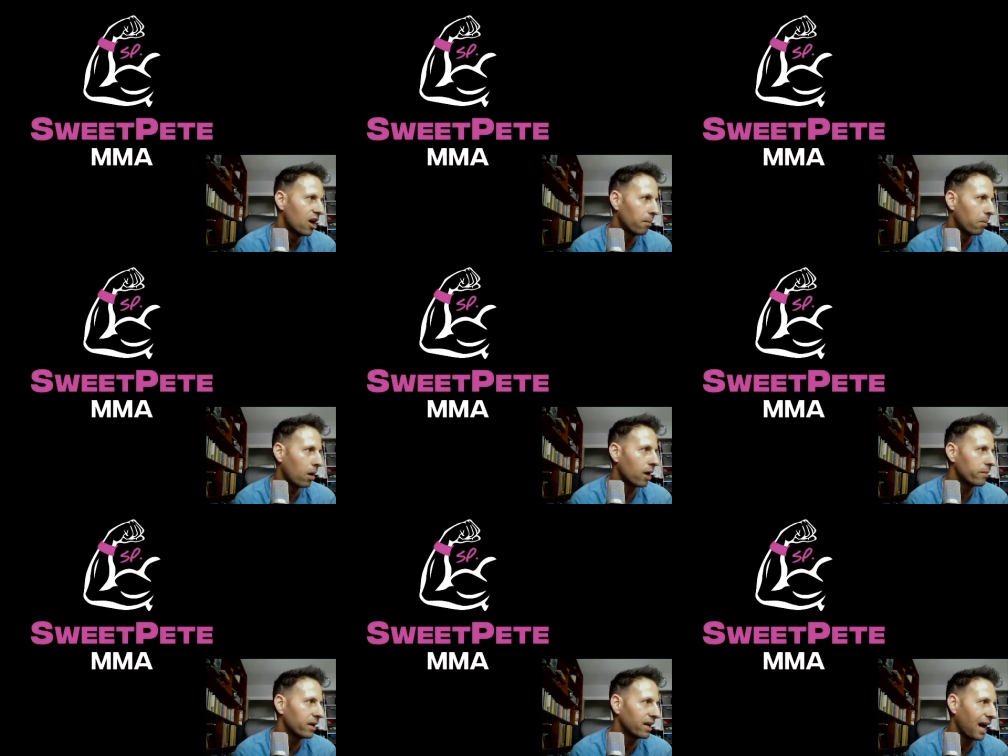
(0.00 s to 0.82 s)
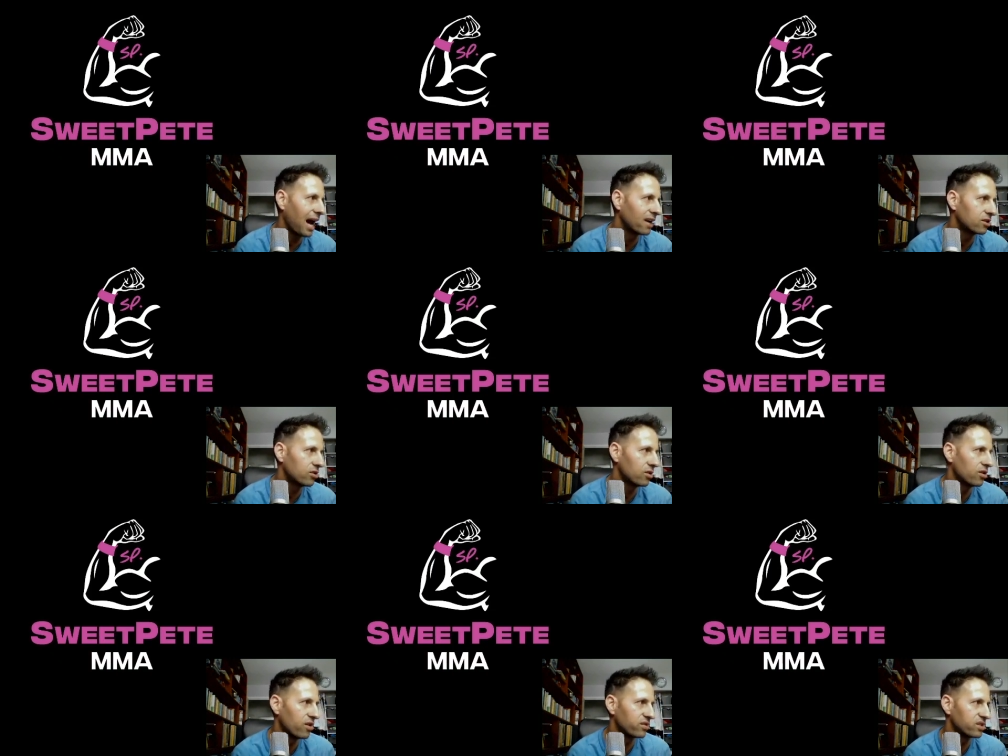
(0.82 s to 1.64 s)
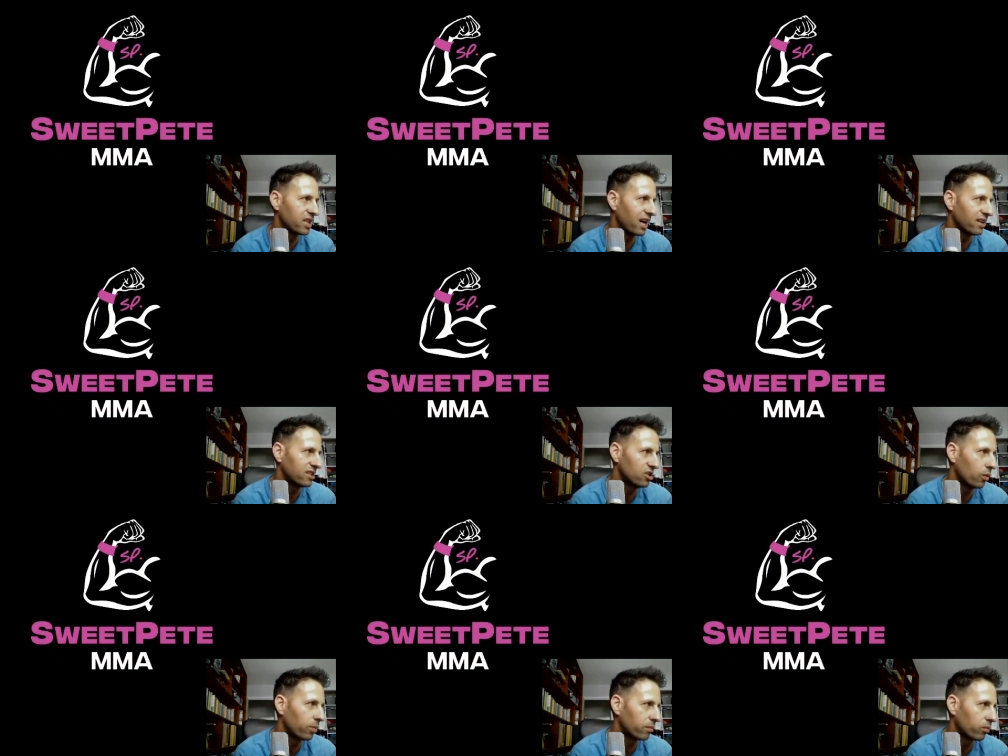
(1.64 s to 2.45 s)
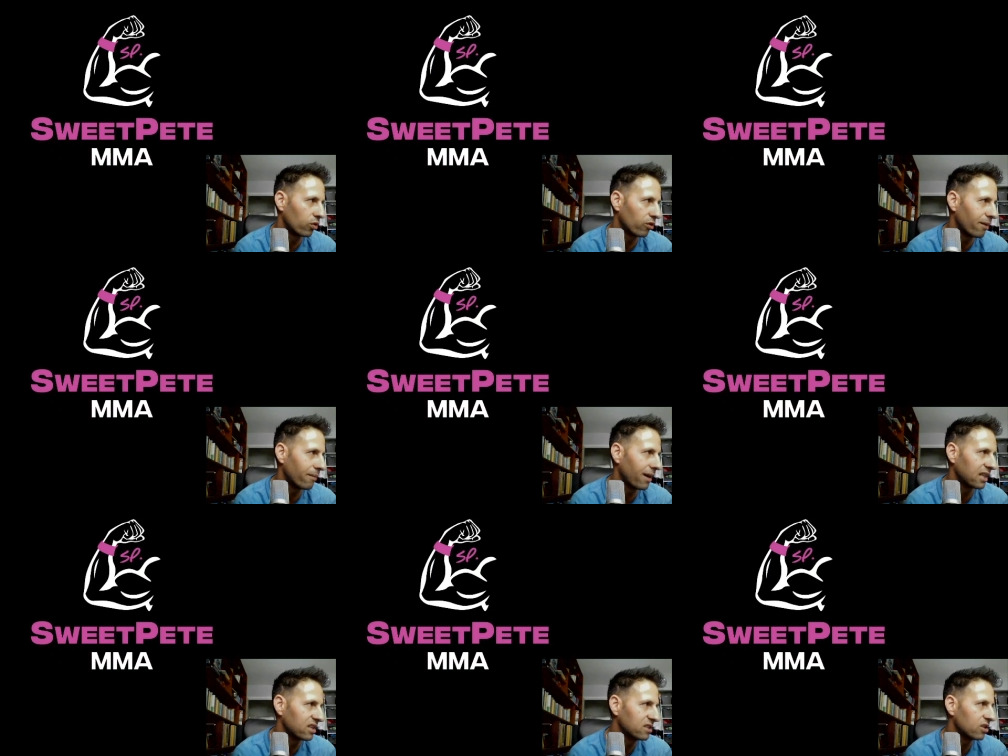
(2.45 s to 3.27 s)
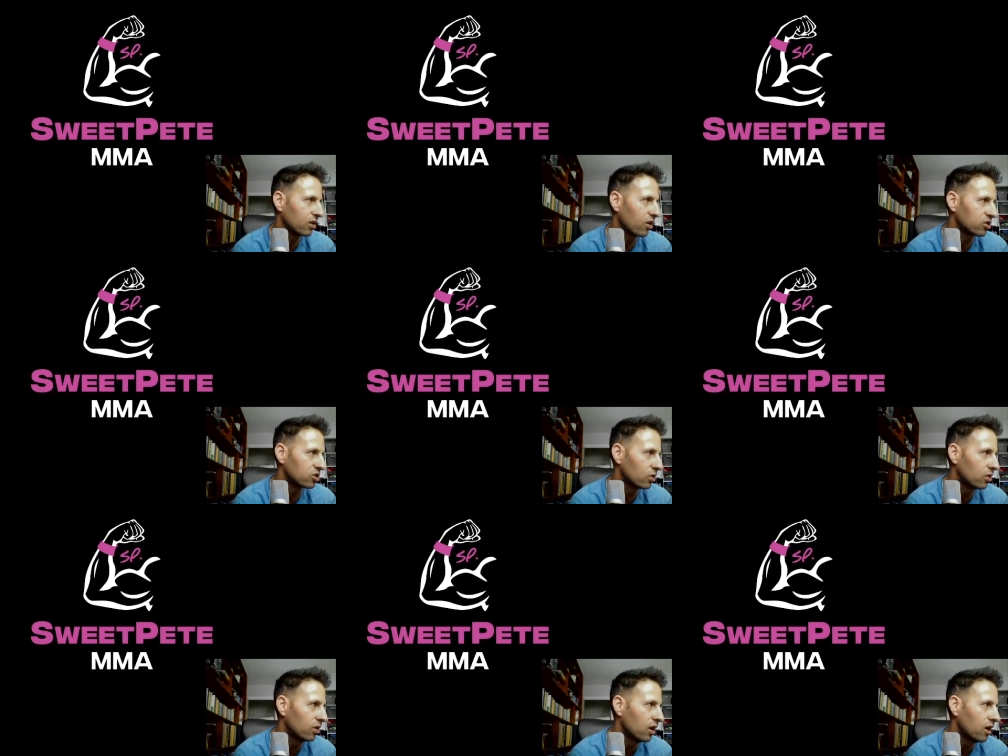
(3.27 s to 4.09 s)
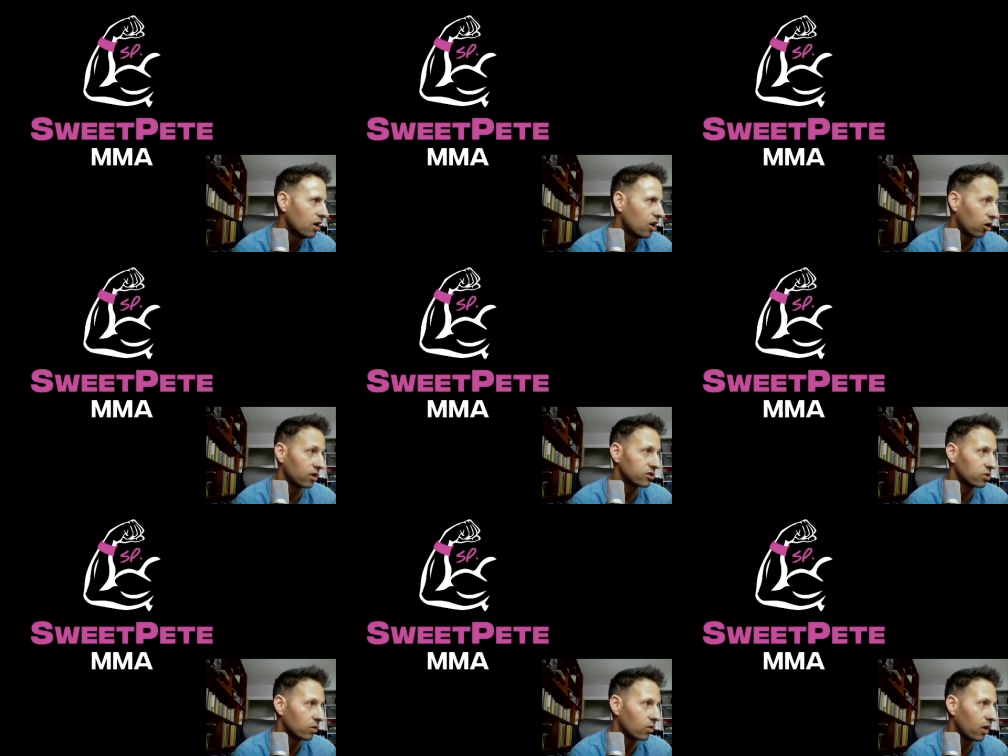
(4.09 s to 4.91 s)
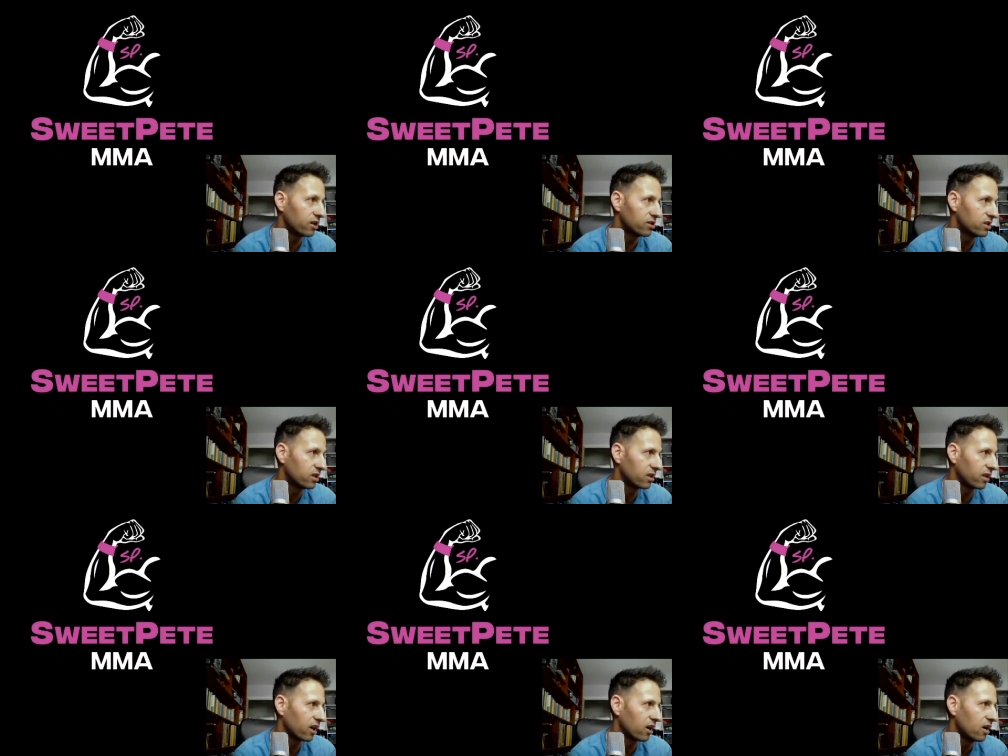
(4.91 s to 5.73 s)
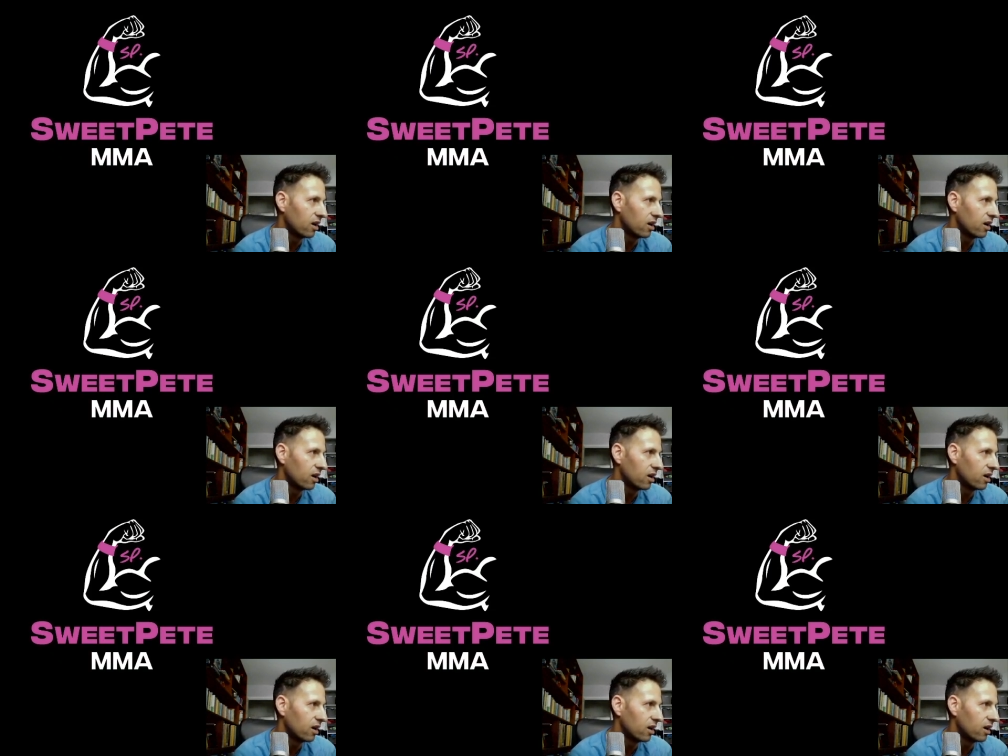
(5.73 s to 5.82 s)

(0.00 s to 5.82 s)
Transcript: Upon being added to the UFC anti-doping program, athletes are also required to declare